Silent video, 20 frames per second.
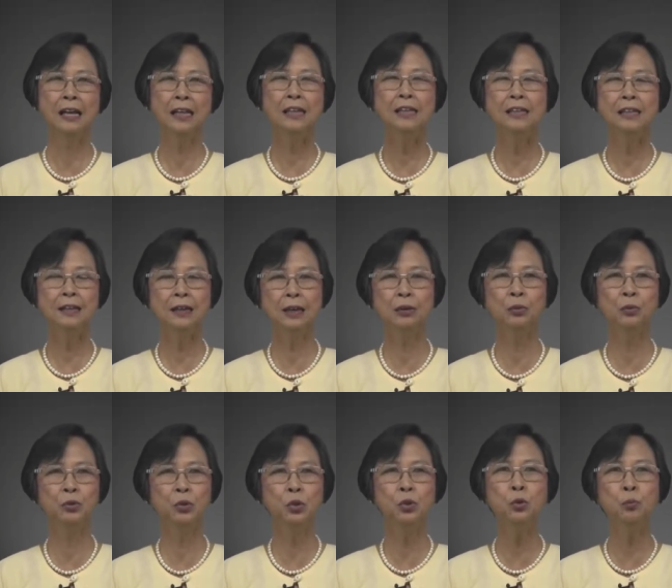in the, uh,
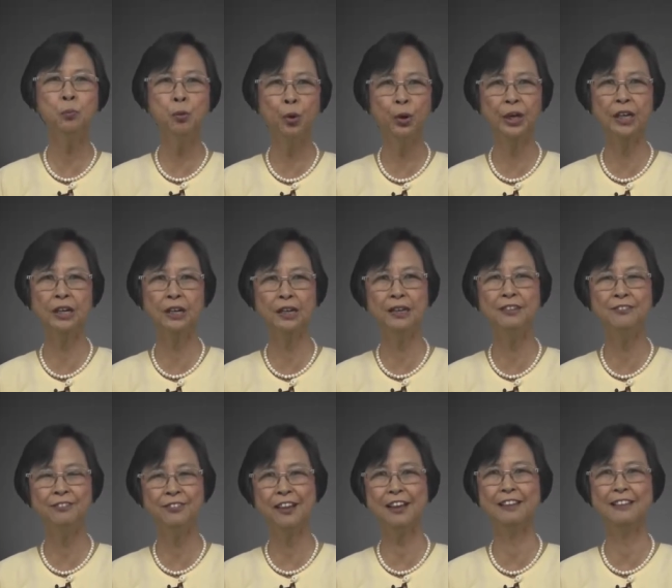newborn
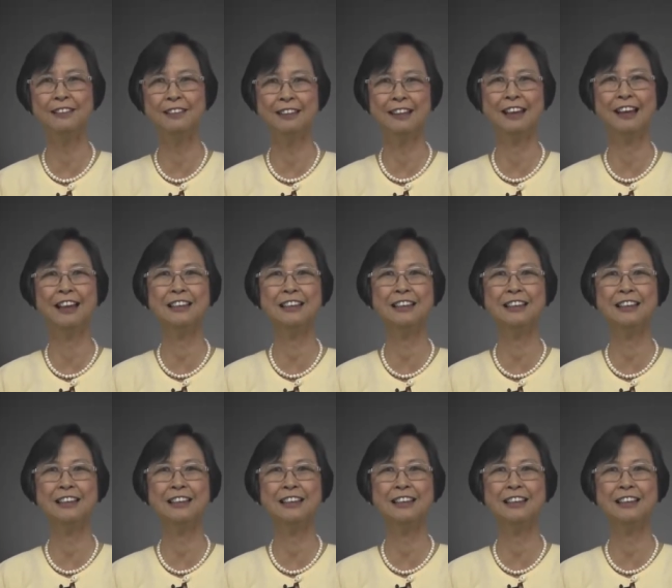infant